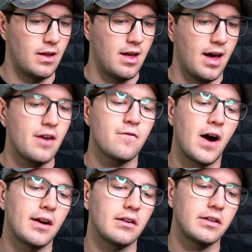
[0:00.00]
And
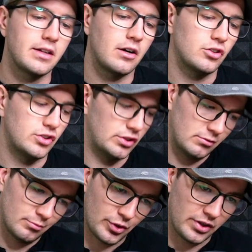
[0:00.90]
finally, there's
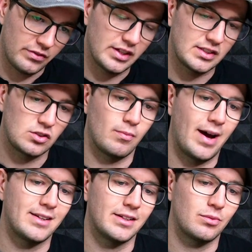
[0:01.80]
previous
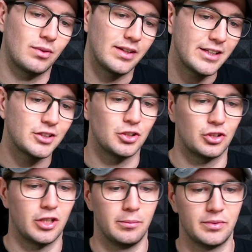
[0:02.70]
romantic
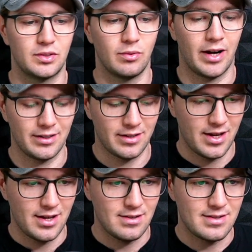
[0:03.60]
relationships, right,
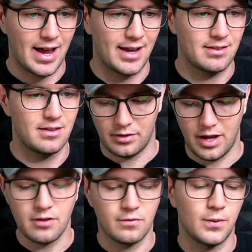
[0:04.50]
that
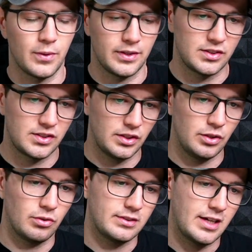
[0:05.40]
influence
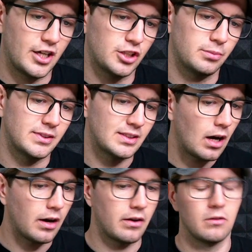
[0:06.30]
your attachment
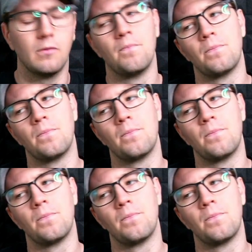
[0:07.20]
style.